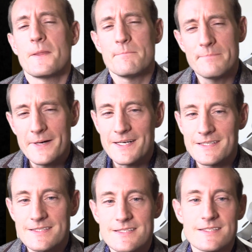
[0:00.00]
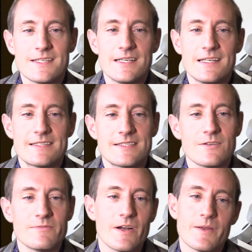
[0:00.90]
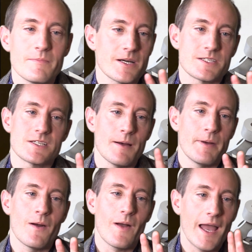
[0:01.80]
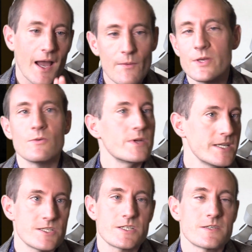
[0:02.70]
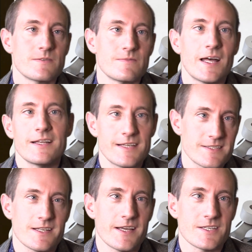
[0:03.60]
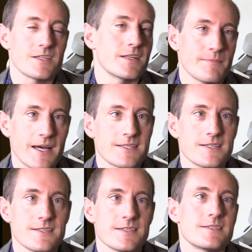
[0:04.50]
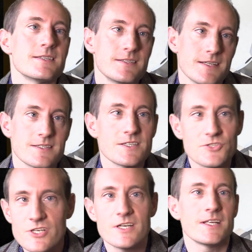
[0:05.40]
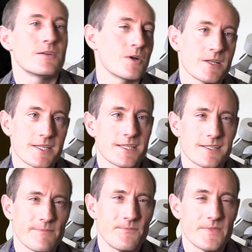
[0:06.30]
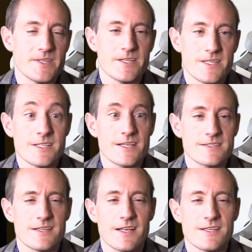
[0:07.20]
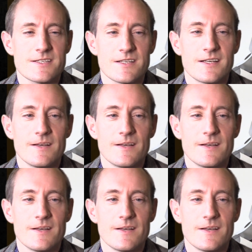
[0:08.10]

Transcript: But it's still very much about how you reach that destination that matters. It's the, it's the journey rather than the destination.